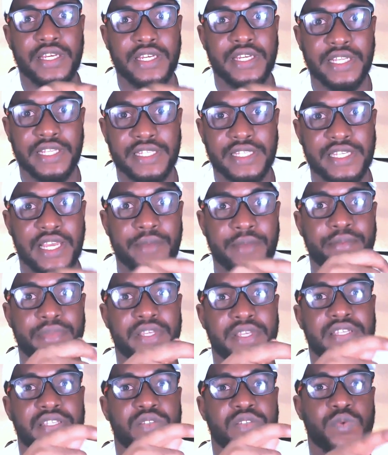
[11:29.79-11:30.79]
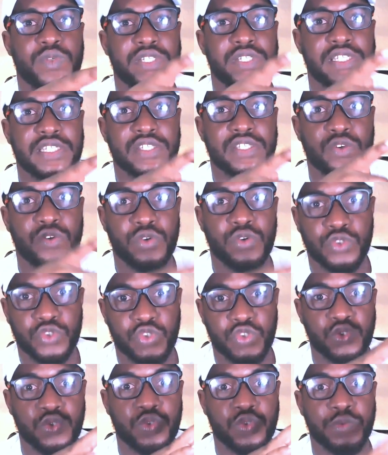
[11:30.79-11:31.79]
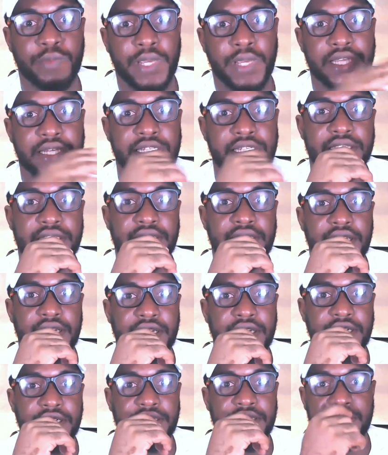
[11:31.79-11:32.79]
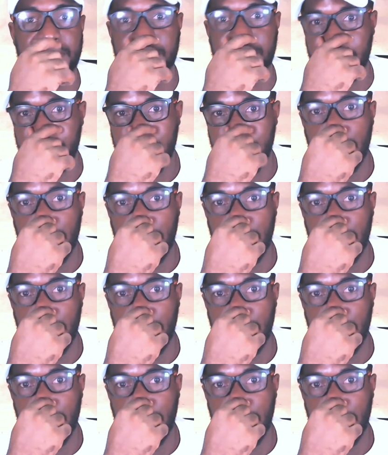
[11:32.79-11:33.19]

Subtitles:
database which is controlled by these hackers.